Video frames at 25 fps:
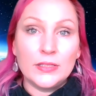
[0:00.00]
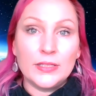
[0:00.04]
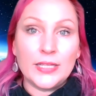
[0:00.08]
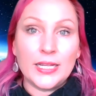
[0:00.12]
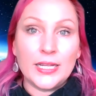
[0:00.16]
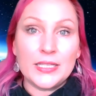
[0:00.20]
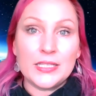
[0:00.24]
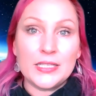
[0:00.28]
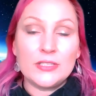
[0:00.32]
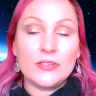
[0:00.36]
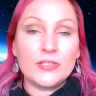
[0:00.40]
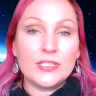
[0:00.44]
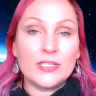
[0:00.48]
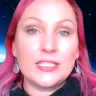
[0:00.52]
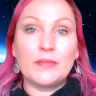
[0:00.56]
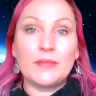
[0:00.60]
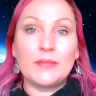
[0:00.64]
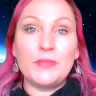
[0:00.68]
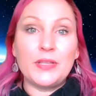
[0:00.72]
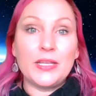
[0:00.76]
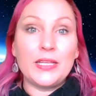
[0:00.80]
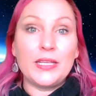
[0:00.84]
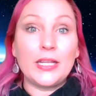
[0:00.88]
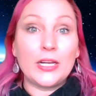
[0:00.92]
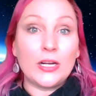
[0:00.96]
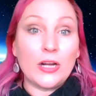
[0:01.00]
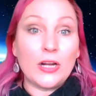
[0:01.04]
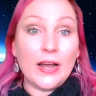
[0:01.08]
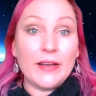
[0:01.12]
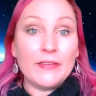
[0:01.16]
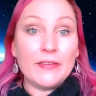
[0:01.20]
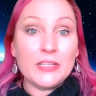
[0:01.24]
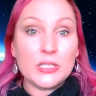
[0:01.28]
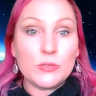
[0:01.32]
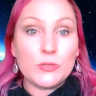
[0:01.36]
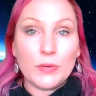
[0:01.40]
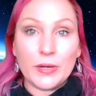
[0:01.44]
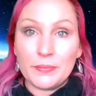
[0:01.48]
That's not something that
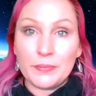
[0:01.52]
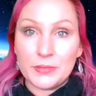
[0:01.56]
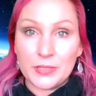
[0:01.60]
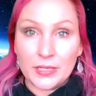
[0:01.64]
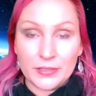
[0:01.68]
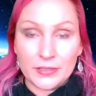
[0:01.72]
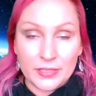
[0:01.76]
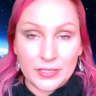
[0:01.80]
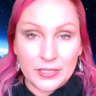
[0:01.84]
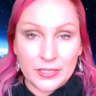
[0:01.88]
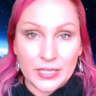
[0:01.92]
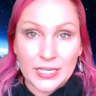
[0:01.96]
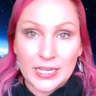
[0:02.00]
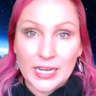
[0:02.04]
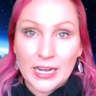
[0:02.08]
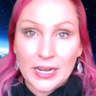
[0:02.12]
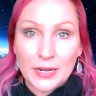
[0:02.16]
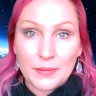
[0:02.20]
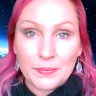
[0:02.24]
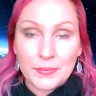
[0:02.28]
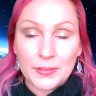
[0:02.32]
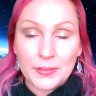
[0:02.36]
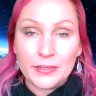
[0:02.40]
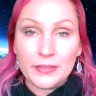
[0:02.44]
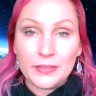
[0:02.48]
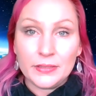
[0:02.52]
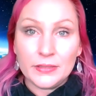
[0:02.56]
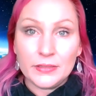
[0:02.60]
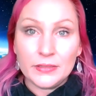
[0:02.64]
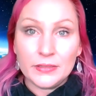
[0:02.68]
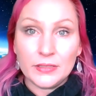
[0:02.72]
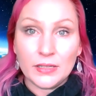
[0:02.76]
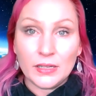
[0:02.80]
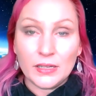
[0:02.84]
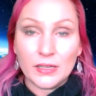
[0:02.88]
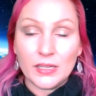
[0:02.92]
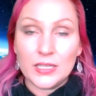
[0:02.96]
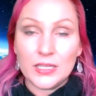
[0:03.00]
I've swept under the carpet.
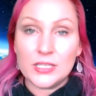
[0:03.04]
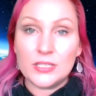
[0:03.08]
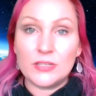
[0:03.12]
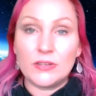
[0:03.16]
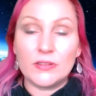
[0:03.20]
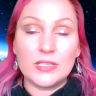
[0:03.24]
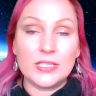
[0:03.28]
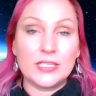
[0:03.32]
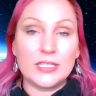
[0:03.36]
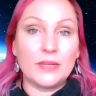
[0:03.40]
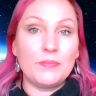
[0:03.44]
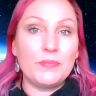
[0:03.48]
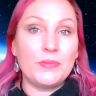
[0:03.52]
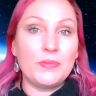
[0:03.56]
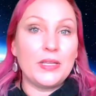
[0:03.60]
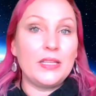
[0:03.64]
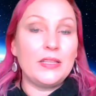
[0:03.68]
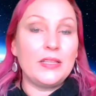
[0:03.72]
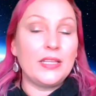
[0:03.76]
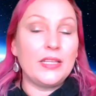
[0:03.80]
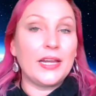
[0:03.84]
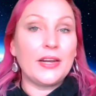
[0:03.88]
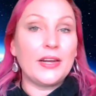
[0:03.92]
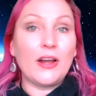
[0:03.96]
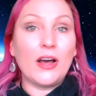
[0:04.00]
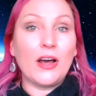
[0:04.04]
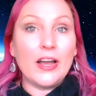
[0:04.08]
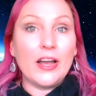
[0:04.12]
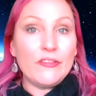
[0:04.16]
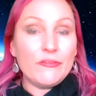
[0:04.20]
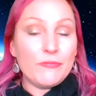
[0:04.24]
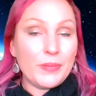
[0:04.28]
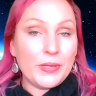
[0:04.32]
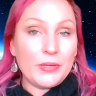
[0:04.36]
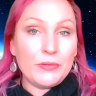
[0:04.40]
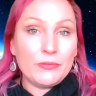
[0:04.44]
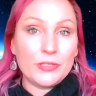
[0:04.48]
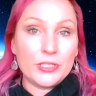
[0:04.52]
It's not something that
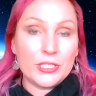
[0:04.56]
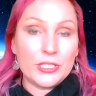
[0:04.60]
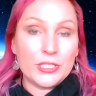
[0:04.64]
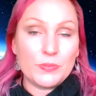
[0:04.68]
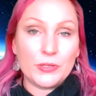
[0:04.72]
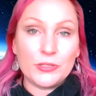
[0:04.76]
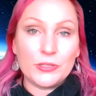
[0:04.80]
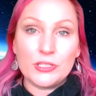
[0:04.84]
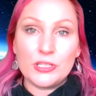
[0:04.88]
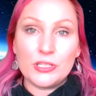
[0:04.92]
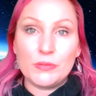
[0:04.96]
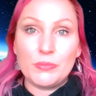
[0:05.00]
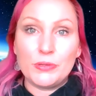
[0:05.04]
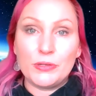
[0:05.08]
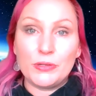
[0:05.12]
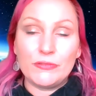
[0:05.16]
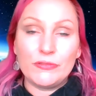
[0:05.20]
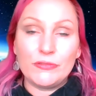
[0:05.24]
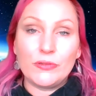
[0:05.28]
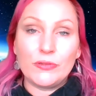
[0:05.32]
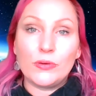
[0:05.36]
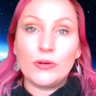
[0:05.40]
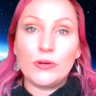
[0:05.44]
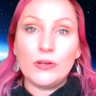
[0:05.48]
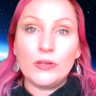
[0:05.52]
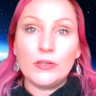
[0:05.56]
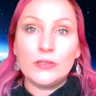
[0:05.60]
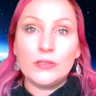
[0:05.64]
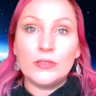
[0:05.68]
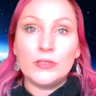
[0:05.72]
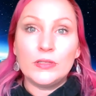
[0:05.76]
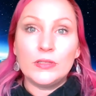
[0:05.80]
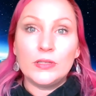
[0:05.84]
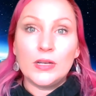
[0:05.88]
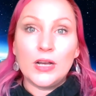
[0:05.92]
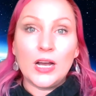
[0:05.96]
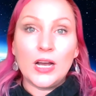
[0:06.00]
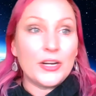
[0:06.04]
I've been responsible for.
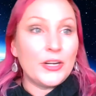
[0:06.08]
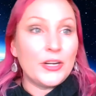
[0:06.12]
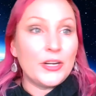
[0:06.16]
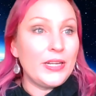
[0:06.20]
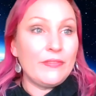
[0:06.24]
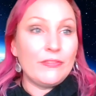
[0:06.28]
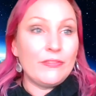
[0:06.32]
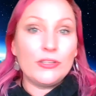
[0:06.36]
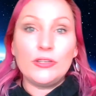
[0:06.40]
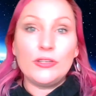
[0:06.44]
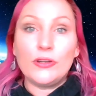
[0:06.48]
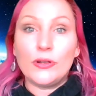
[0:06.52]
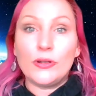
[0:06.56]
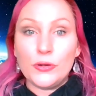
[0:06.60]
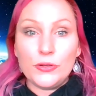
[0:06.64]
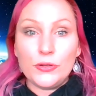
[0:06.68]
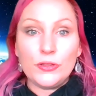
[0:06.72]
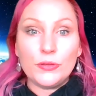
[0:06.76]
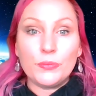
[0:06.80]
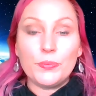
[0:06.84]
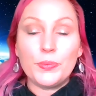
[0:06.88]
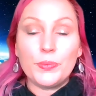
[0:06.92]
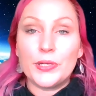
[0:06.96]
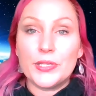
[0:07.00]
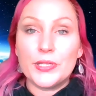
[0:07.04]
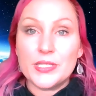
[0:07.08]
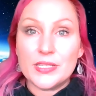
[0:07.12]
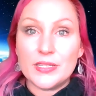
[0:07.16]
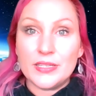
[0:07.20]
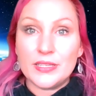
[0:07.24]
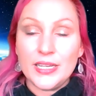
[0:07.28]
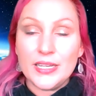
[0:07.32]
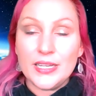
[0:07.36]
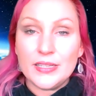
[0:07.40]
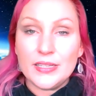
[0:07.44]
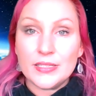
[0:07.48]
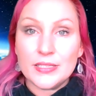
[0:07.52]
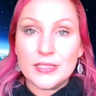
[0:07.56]
I don't even know who the person
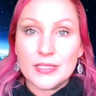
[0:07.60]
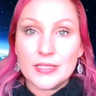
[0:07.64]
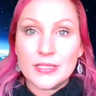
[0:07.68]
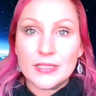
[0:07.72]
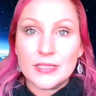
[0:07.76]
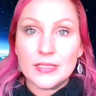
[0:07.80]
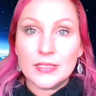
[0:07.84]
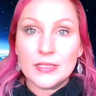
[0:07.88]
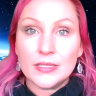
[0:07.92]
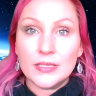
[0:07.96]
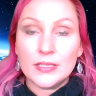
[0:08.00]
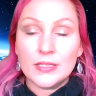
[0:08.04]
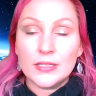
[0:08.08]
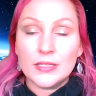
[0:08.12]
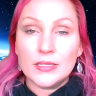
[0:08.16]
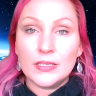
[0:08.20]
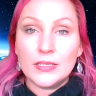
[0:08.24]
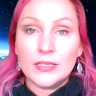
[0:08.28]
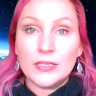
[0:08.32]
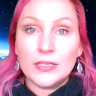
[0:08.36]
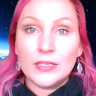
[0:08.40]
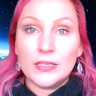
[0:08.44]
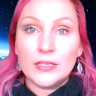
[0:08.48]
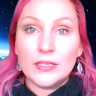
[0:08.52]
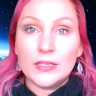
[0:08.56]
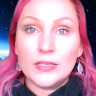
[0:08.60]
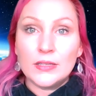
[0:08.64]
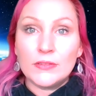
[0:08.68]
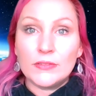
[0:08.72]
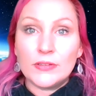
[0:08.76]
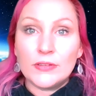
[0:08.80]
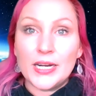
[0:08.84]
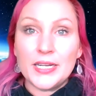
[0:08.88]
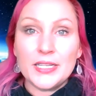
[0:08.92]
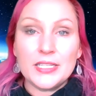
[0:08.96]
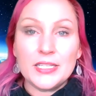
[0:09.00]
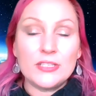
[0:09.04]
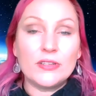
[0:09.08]
is.
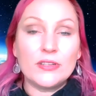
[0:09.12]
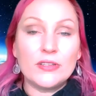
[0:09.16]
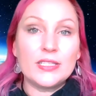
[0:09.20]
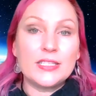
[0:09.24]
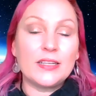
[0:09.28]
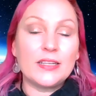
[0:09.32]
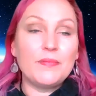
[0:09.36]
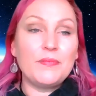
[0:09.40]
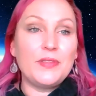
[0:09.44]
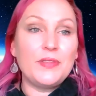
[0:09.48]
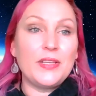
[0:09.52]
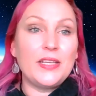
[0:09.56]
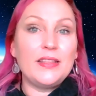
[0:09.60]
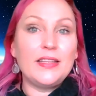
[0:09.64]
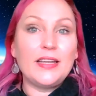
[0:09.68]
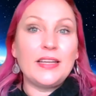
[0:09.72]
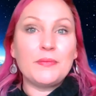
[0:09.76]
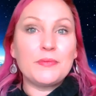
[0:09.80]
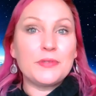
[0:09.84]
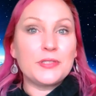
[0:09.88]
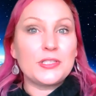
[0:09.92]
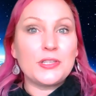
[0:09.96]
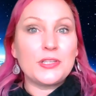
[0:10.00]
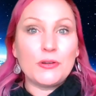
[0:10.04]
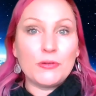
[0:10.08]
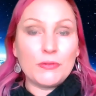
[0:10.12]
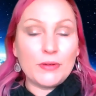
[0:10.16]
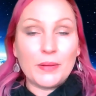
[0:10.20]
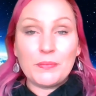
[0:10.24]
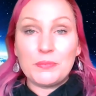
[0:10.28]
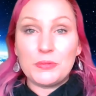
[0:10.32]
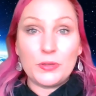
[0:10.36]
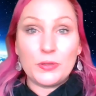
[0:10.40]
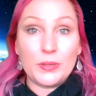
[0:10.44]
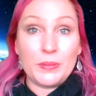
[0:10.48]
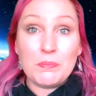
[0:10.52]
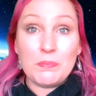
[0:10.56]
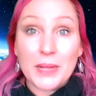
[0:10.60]
Right? It's not something that was
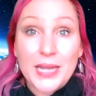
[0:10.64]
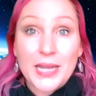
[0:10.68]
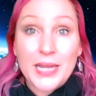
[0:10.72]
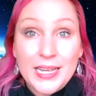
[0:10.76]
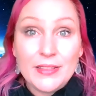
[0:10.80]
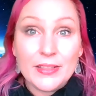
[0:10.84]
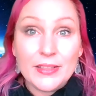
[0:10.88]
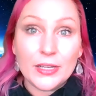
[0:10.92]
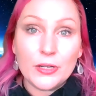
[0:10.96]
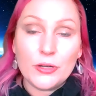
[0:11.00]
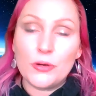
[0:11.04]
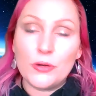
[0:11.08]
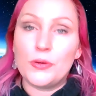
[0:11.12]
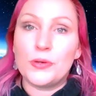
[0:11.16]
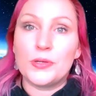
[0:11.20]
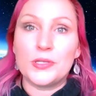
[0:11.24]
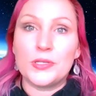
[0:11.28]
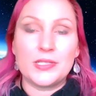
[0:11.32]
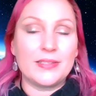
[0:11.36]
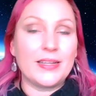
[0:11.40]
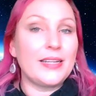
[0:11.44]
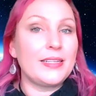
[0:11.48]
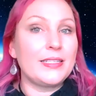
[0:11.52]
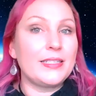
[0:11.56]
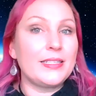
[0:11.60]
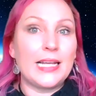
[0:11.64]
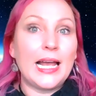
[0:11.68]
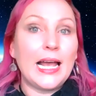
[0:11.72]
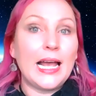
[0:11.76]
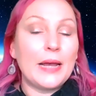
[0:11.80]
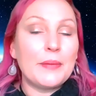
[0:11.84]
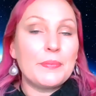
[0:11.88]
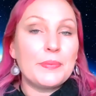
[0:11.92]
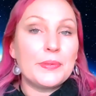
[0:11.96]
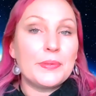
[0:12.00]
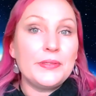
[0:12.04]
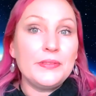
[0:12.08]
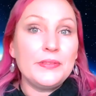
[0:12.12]
corrupt in me that caused that to
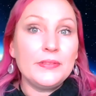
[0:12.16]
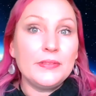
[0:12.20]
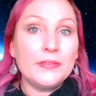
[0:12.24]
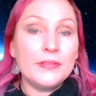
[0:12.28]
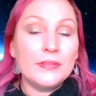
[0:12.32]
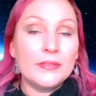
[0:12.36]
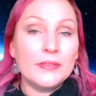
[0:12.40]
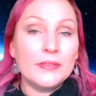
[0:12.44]
happen.